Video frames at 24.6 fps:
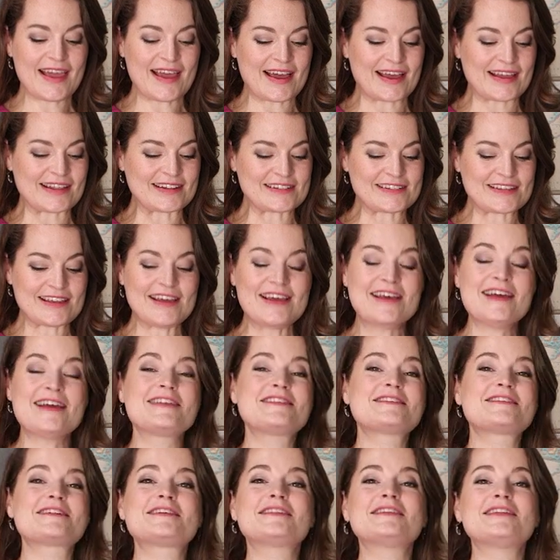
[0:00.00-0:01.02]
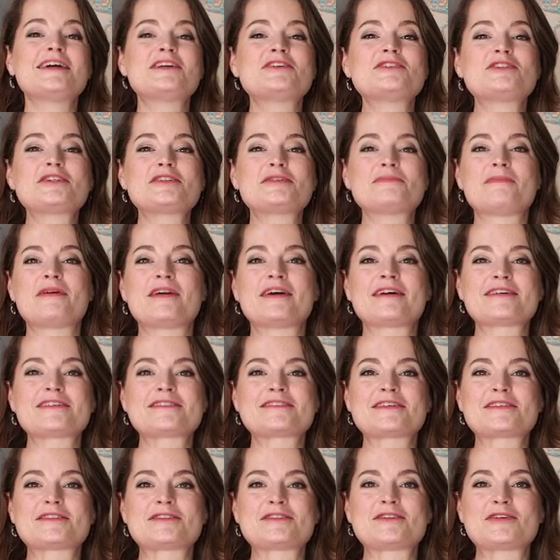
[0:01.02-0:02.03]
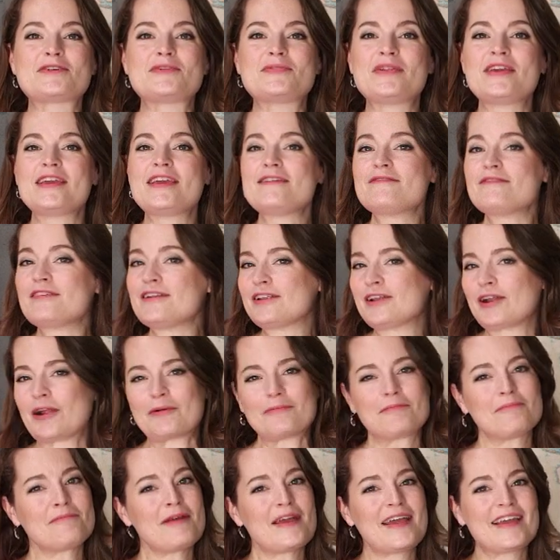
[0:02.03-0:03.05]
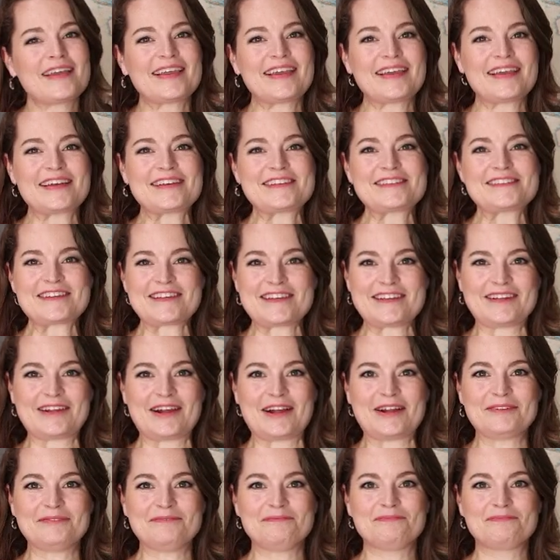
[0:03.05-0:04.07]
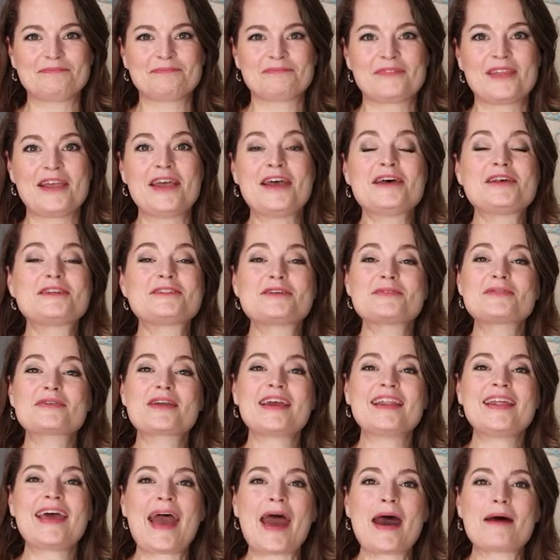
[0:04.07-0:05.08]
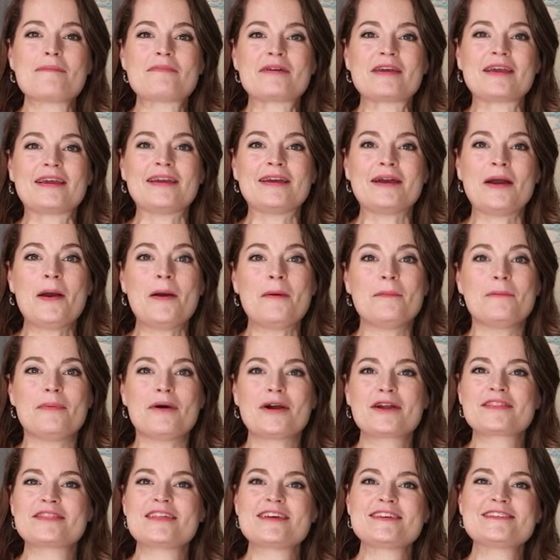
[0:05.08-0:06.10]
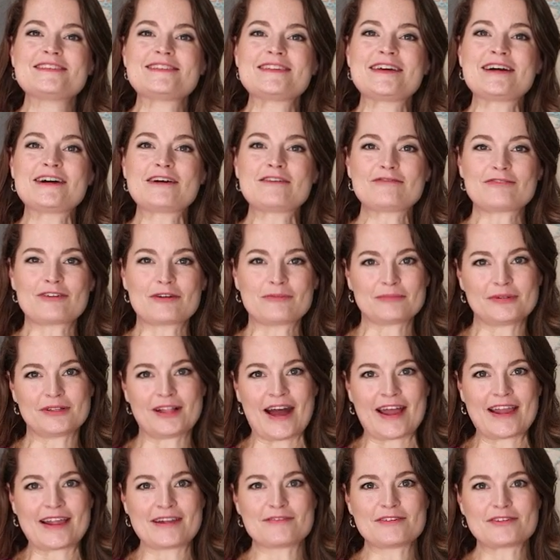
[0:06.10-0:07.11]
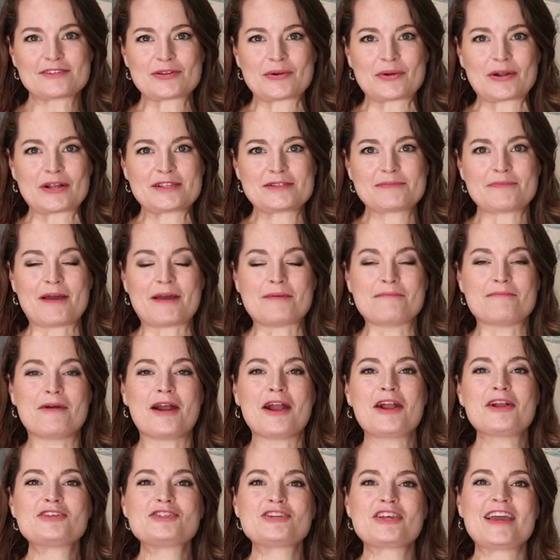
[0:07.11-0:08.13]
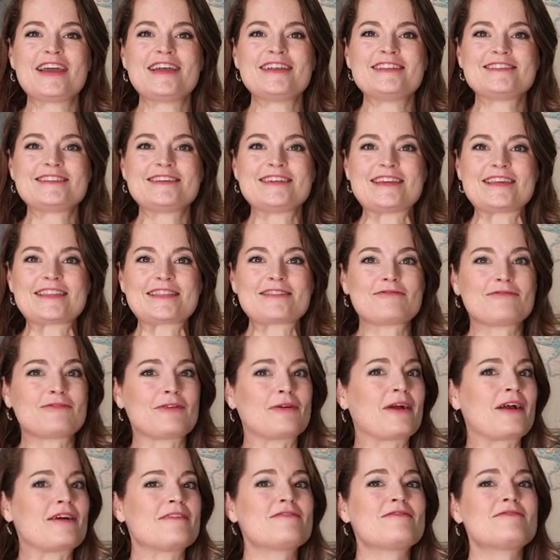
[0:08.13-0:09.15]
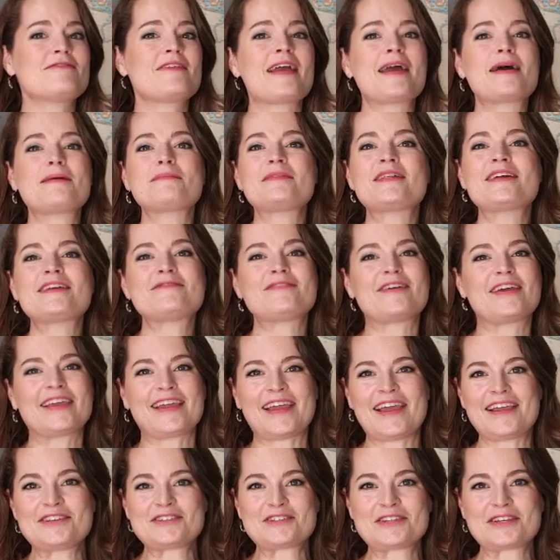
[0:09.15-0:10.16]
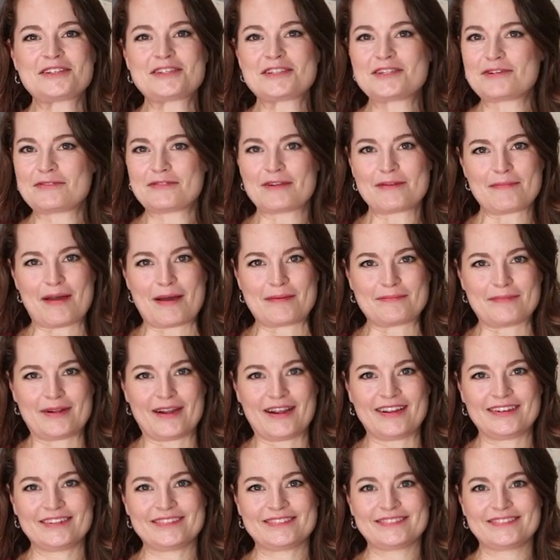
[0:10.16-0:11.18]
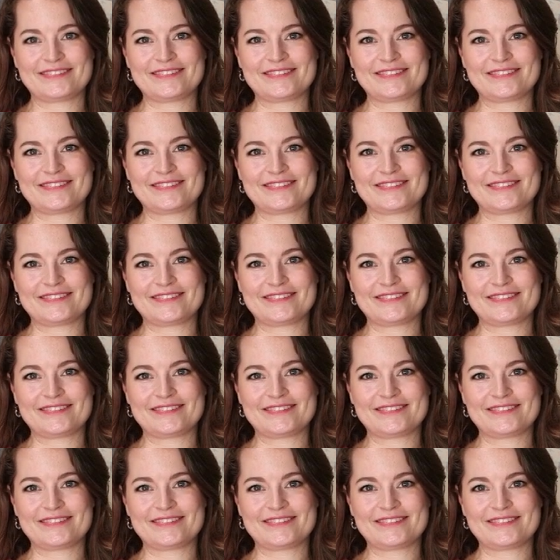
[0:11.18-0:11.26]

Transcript: and delicious meals to suit even your pickiest eater. So get happy. Book this deal from Playa Resorts by March 18th for a family vacation to remember.